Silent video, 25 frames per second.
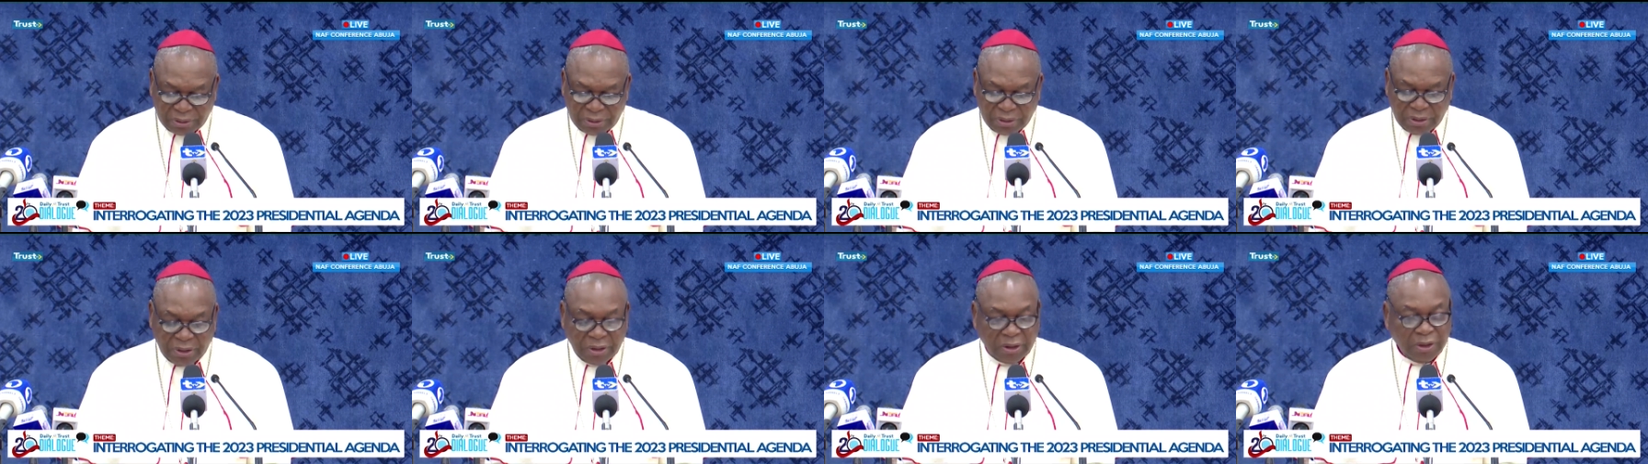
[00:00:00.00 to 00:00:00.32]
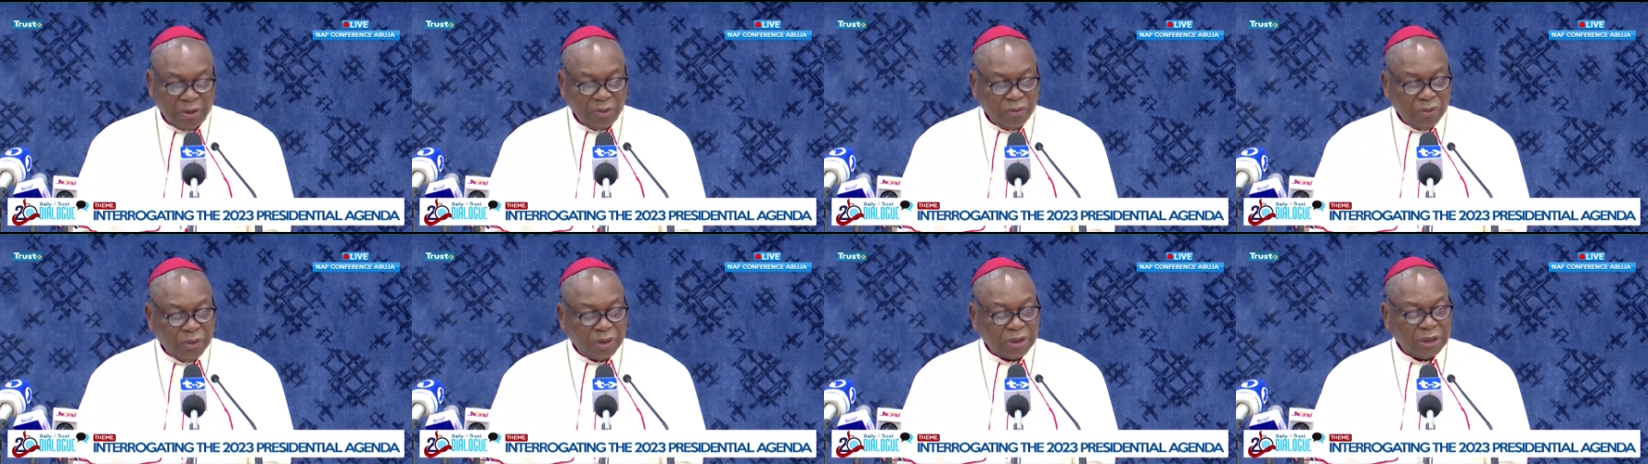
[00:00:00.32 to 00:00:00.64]
to
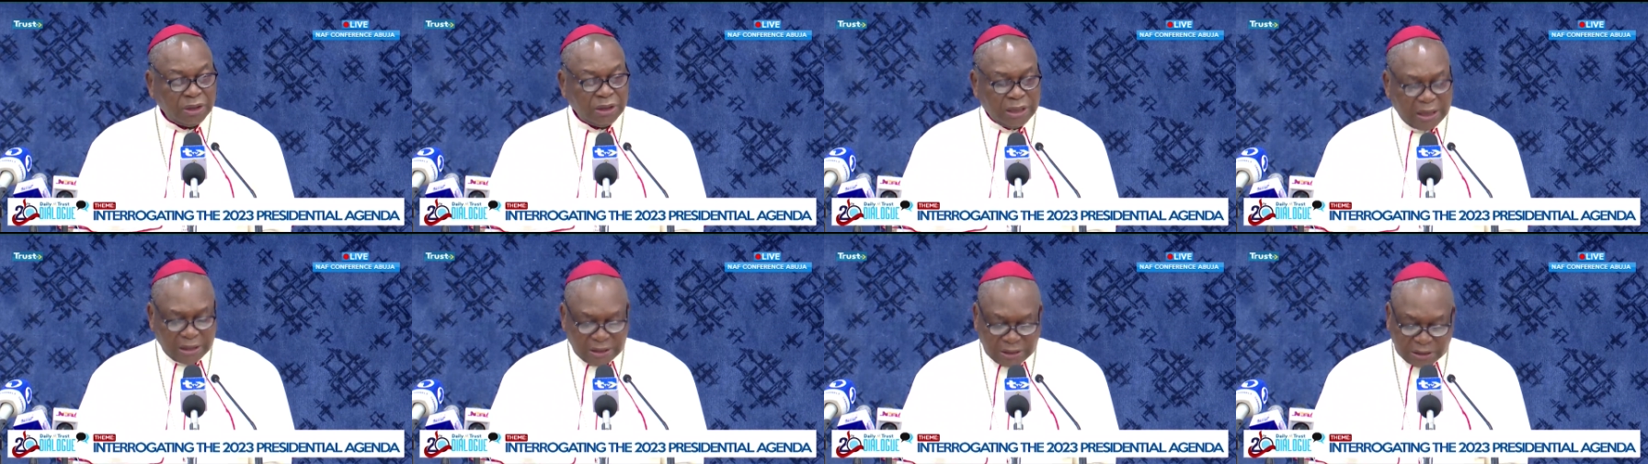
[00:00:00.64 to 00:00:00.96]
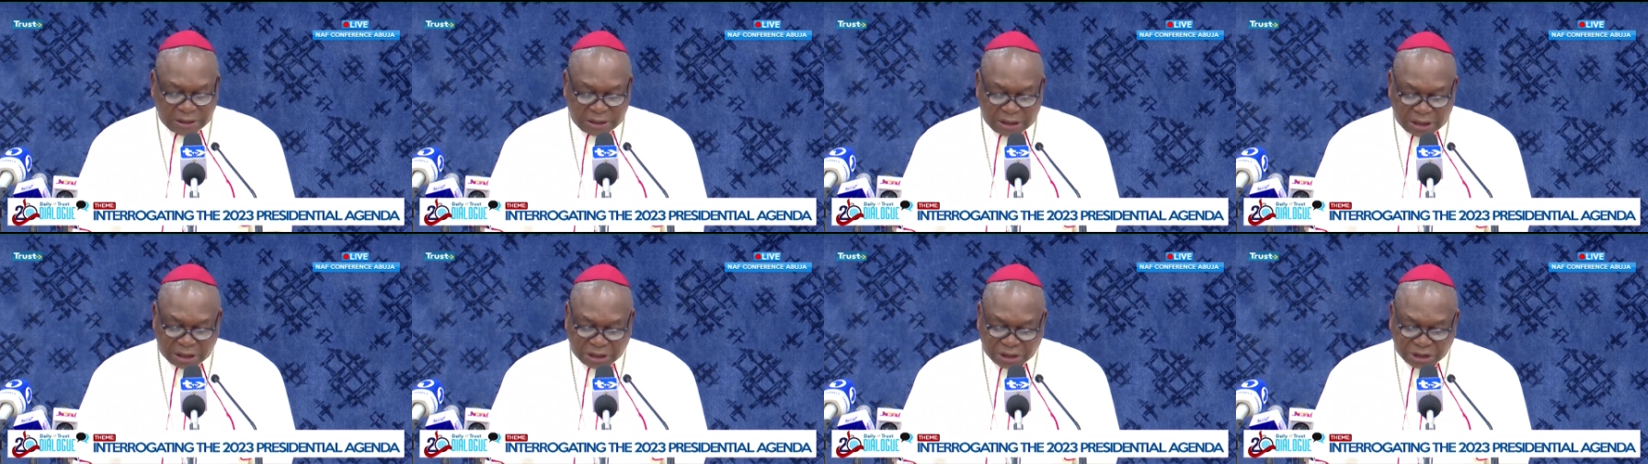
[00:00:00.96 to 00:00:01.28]
serve the
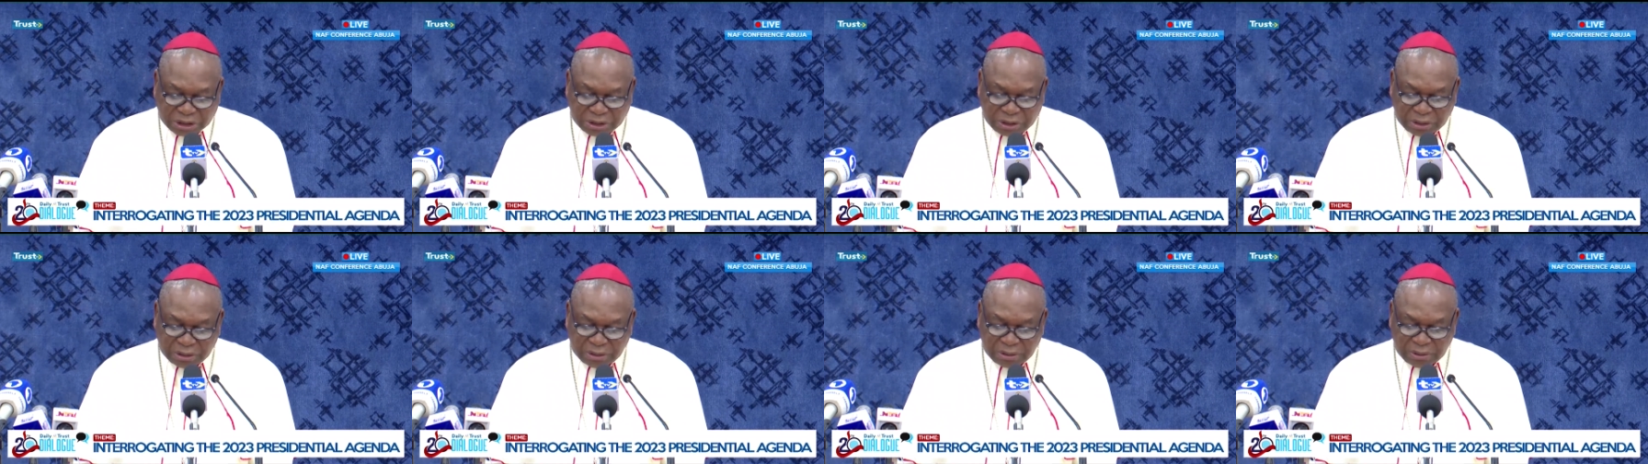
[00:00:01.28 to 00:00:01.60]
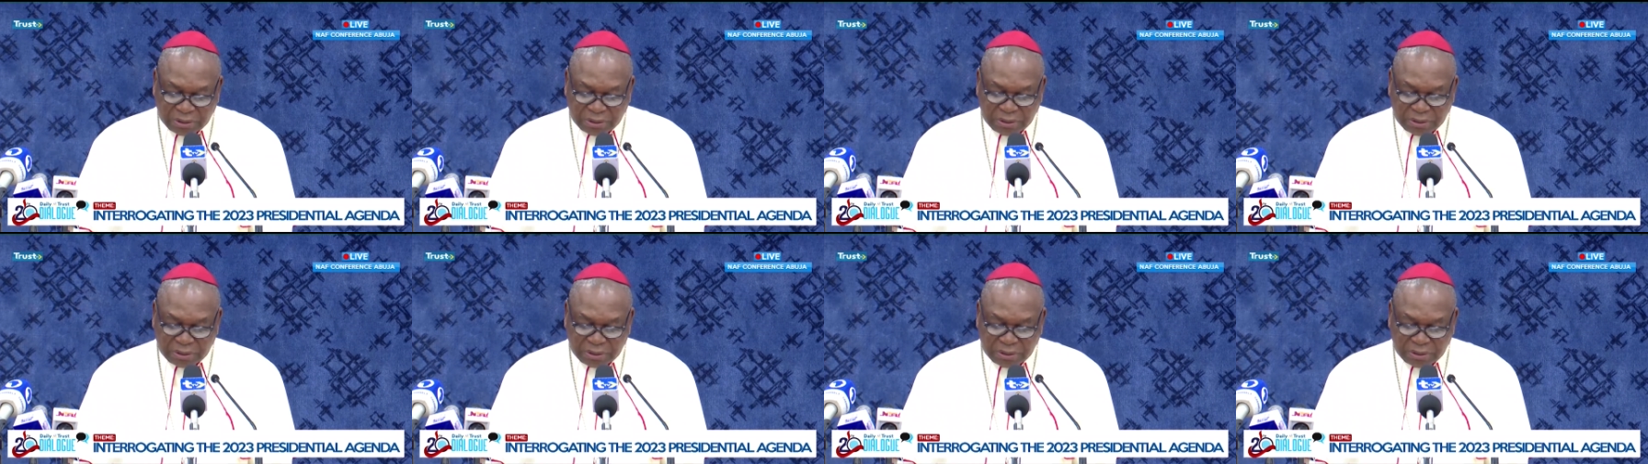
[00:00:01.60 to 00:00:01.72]
nation